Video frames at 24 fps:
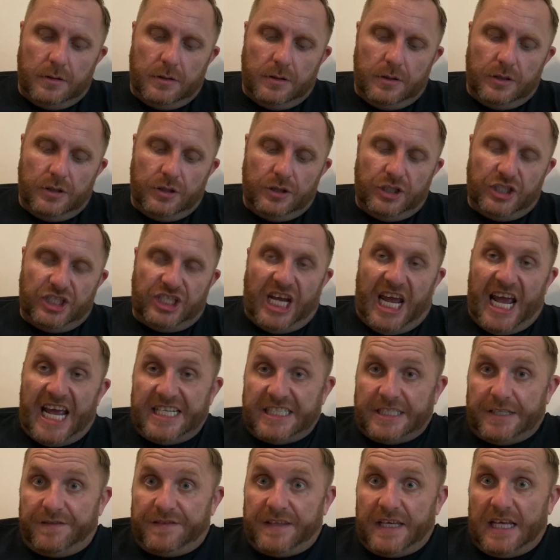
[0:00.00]

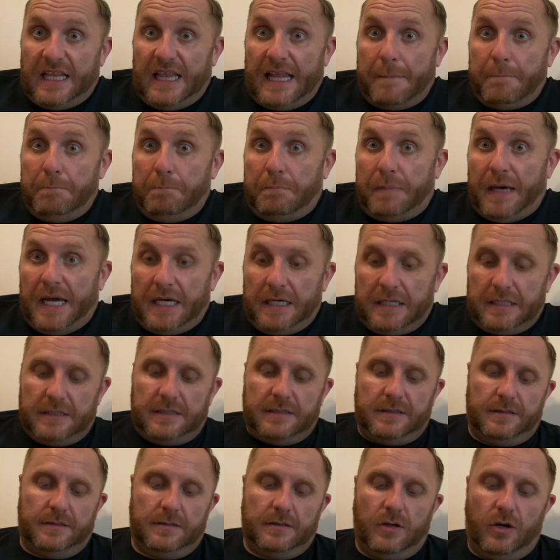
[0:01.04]
Shades of the
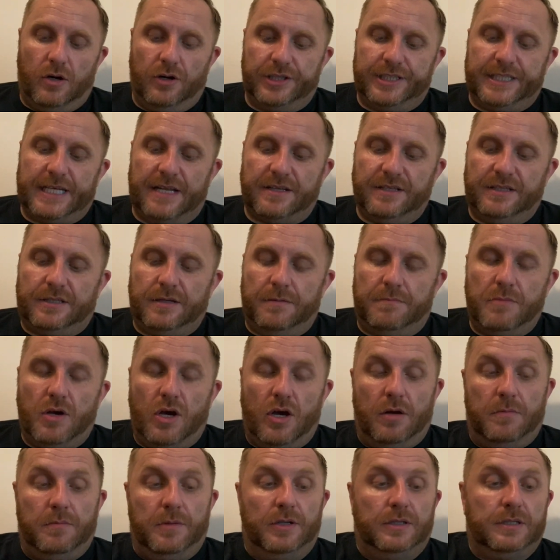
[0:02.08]
Olympics, Hortensia
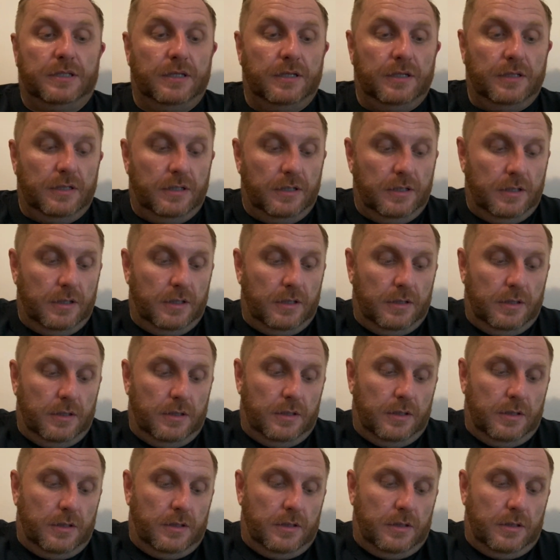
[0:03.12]
murmured.
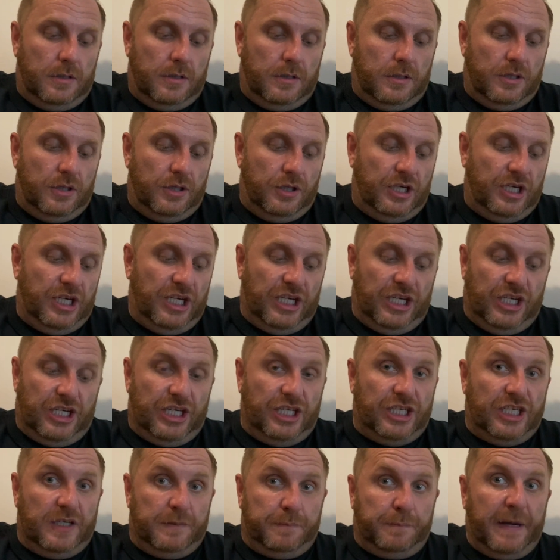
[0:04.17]

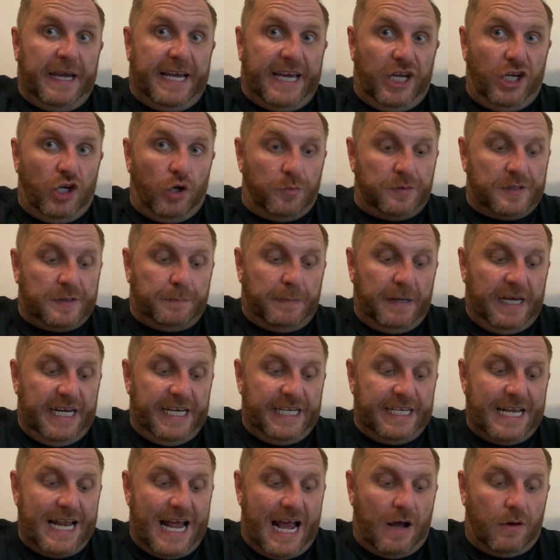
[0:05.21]
She's picking up
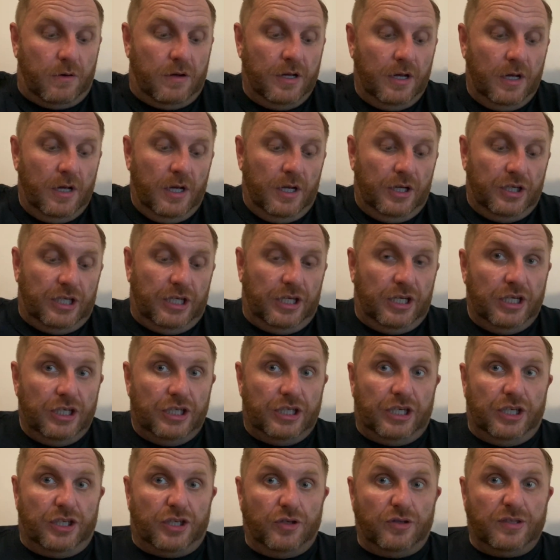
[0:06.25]
speed now.
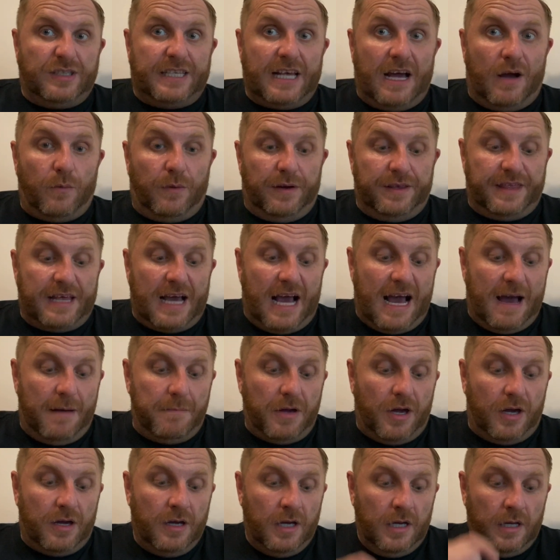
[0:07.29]
She does that with the
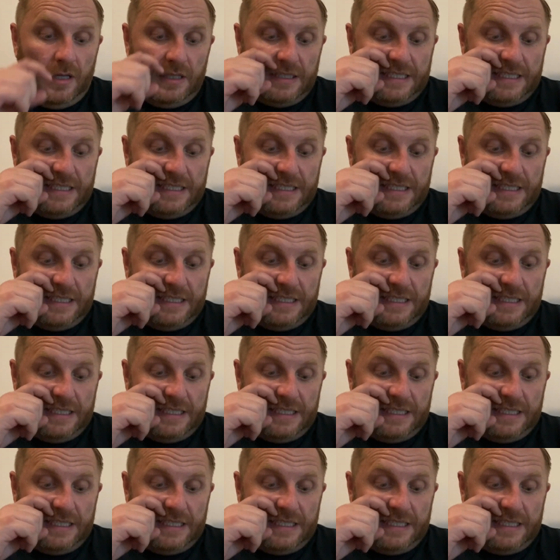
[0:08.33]
hammer.